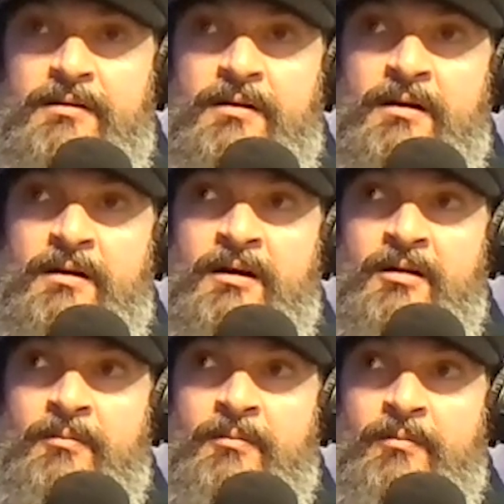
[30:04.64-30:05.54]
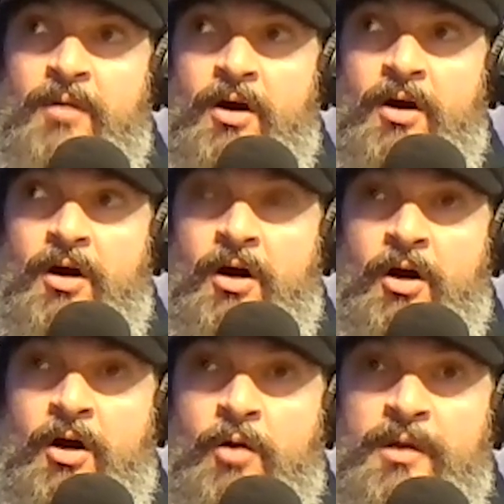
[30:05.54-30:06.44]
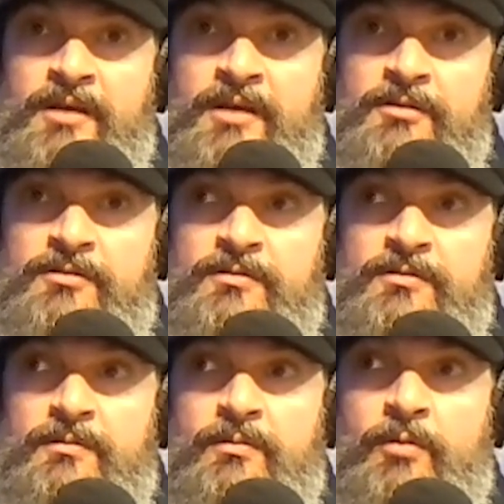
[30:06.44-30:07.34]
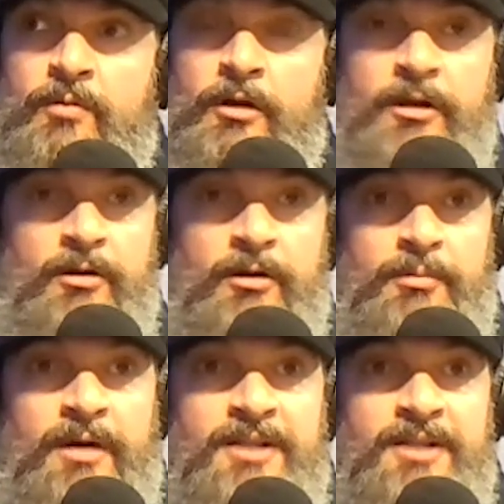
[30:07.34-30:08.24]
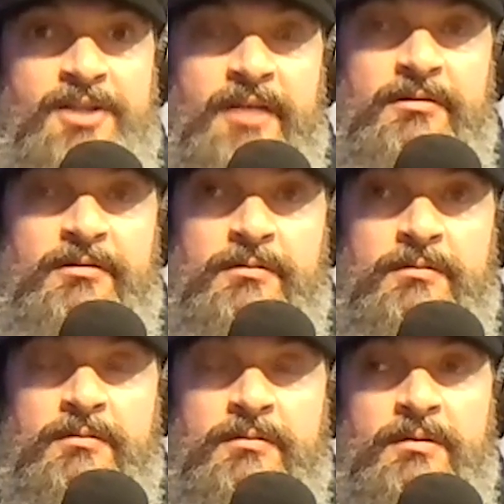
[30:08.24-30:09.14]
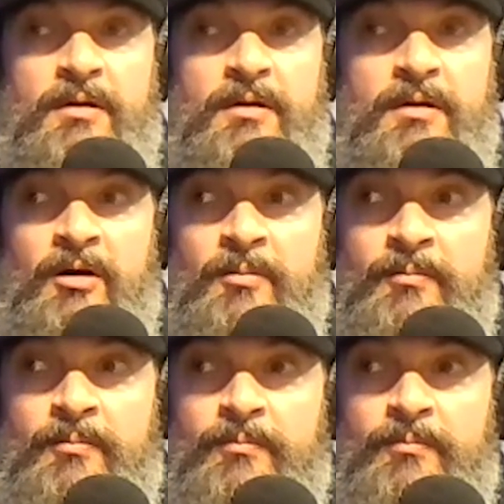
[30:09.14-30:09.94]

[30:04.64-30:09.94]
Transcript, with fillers: um, always working on a project. Um,